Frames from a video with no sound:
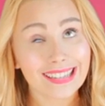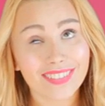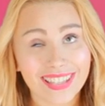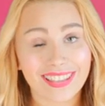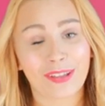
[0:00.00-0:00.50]

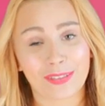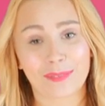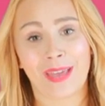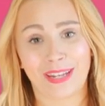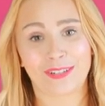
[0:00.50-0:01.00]
even though the
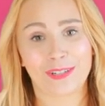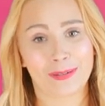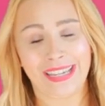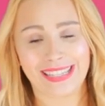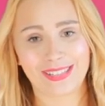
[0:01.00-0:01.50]
men are
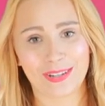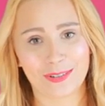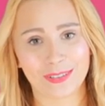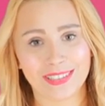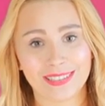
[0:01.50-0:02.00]
doing it
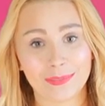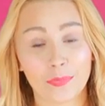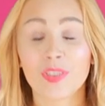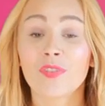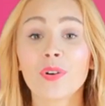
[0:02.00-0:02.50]
too.
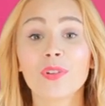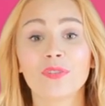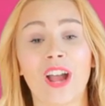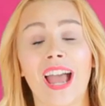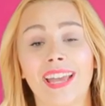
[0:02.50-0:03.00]
With vocal
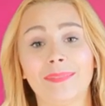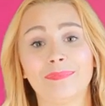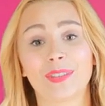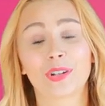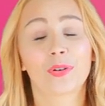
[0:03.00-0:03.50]
fry,
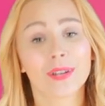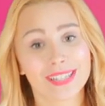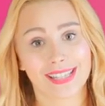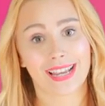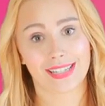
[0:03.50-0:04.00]
they're
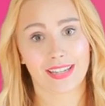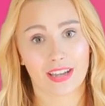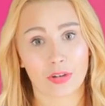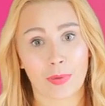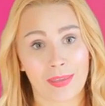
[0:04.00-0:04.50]
criticizing
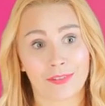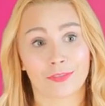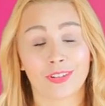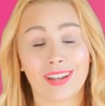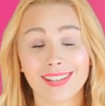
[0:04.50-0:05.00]
young women
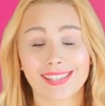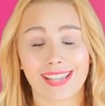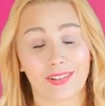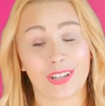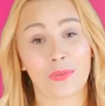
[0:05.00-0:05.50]
for not
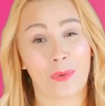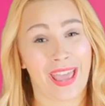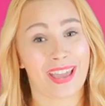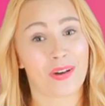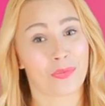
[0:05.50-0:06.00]
sounding the
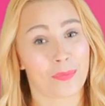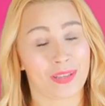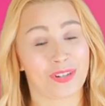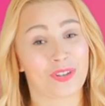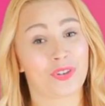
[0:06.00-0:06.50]
way a
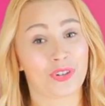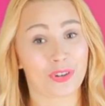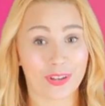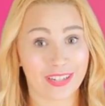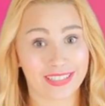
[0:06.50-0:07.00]
woman
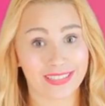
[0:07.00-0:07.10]
should.